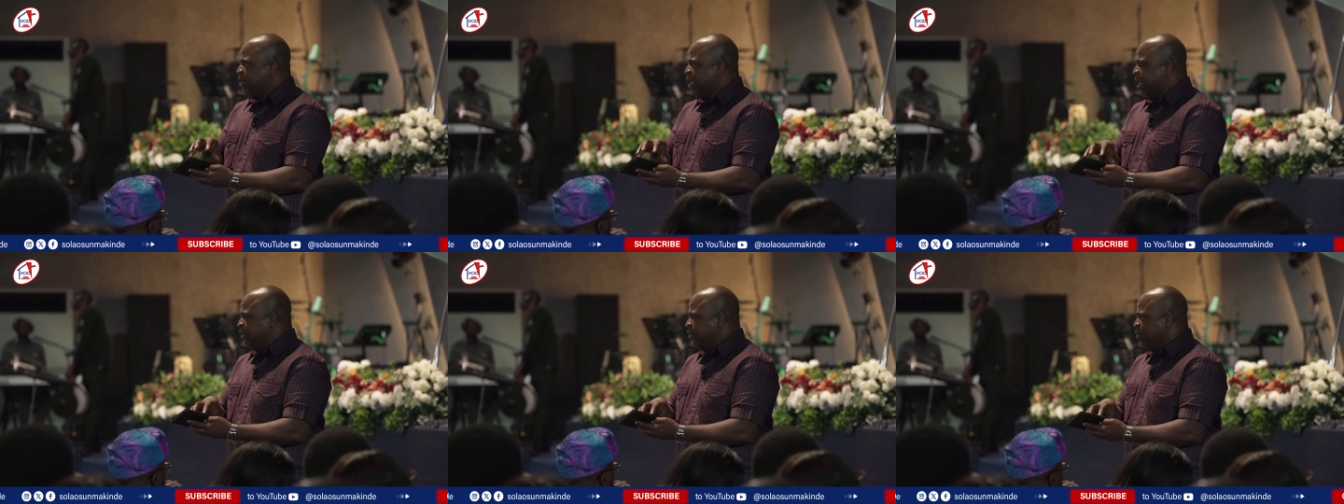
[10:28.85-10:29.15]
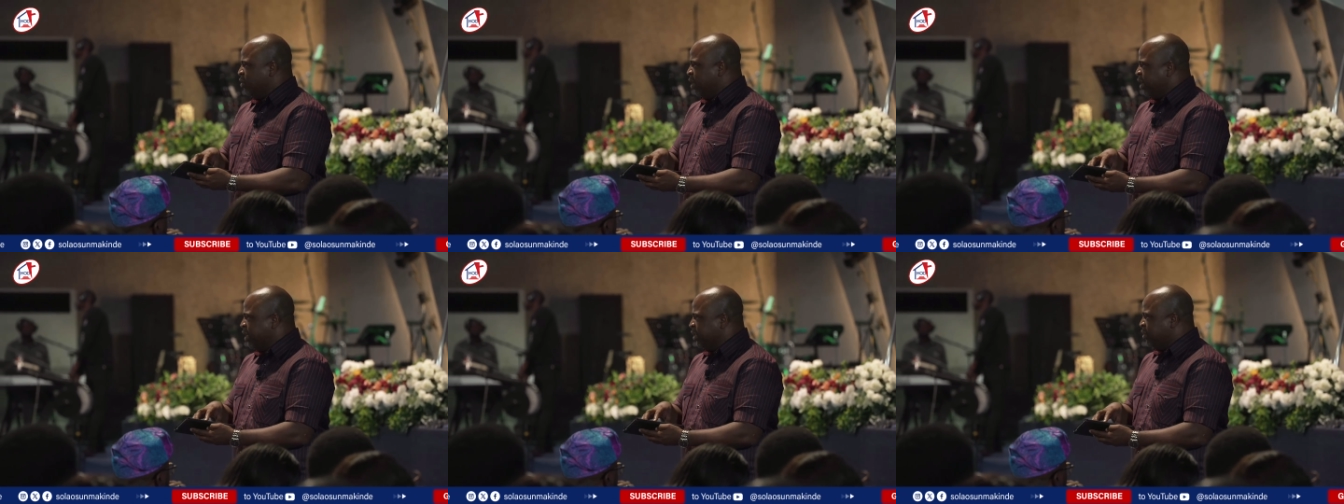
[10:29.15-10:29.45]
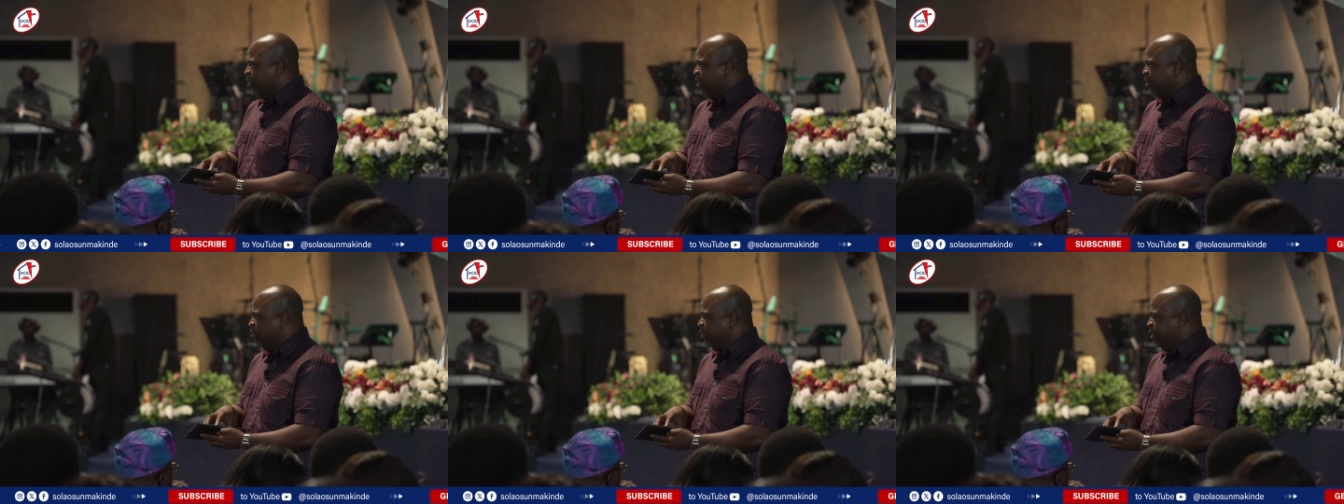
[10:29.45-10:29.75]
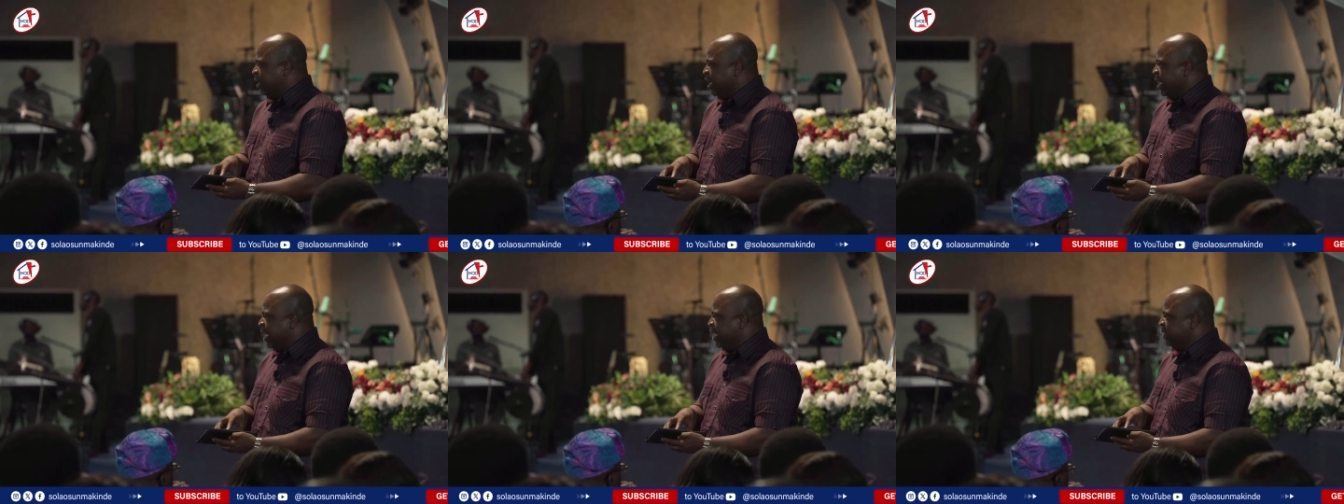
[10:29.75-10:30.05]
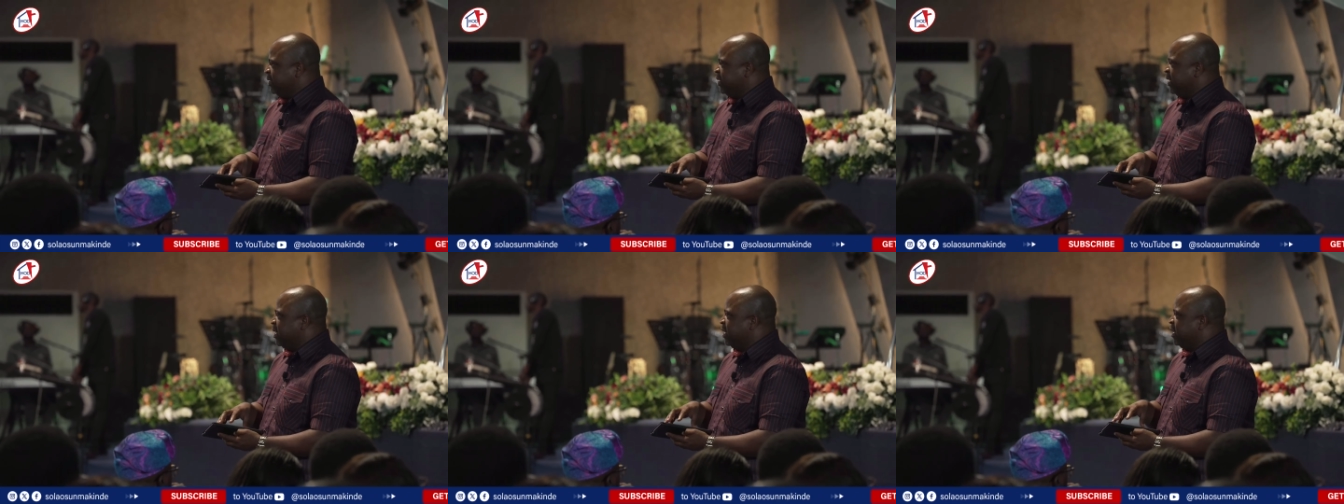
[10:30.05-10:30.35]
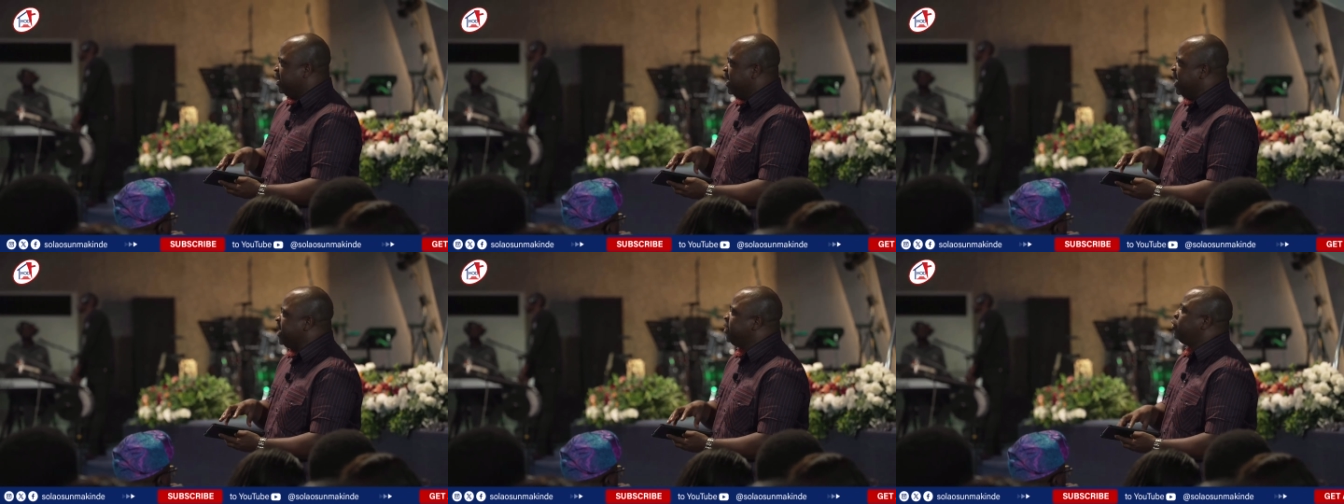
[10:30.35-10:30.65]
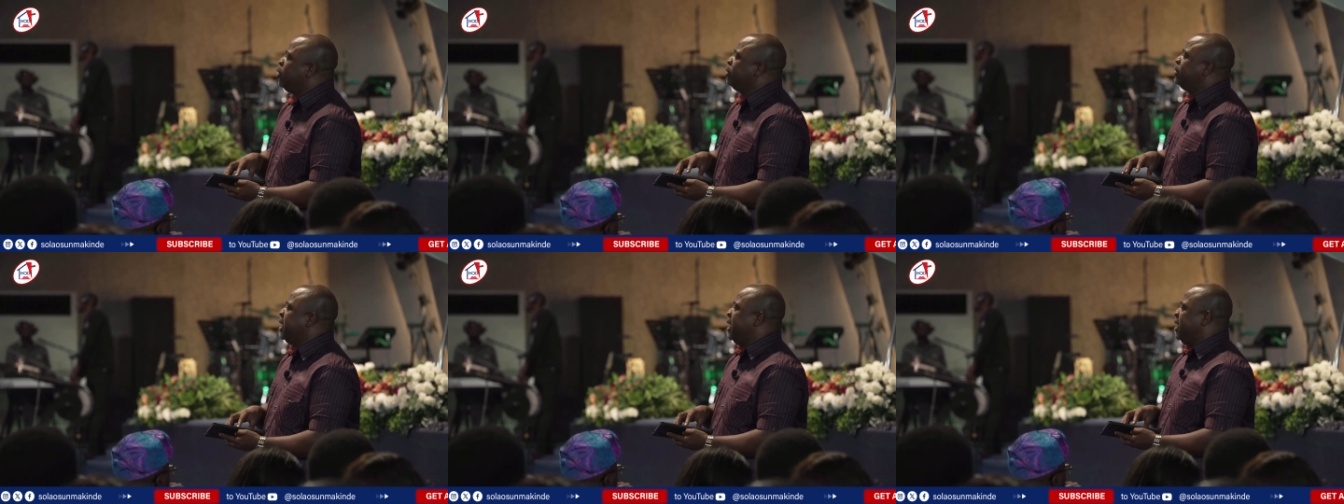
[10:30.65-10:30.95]
that God is not looking at.
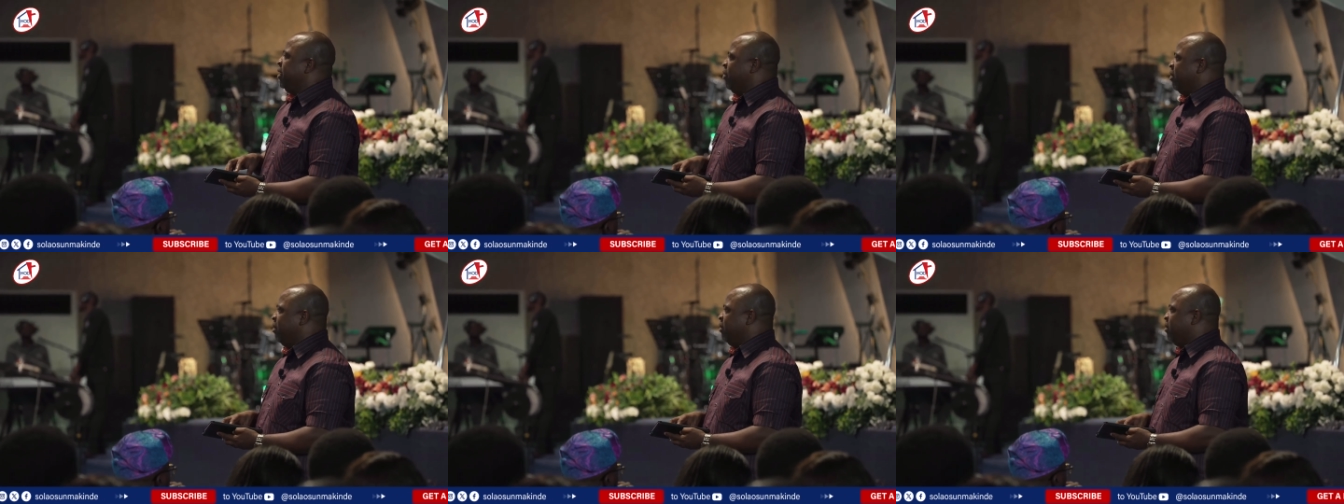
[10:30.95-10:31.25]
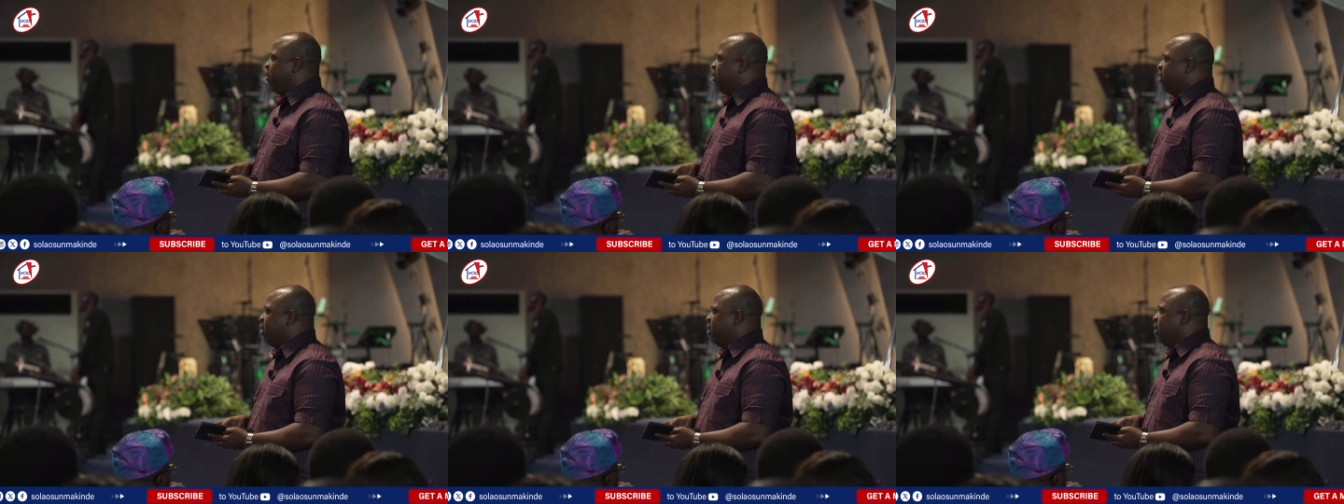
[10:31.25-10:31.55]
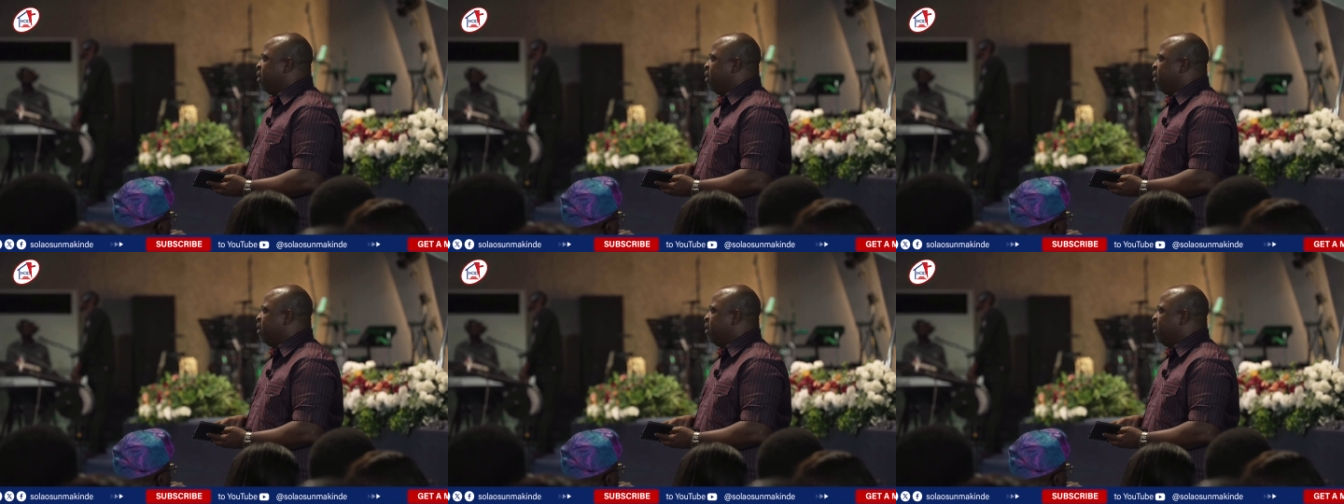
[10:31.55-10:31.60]
It's totally wrong.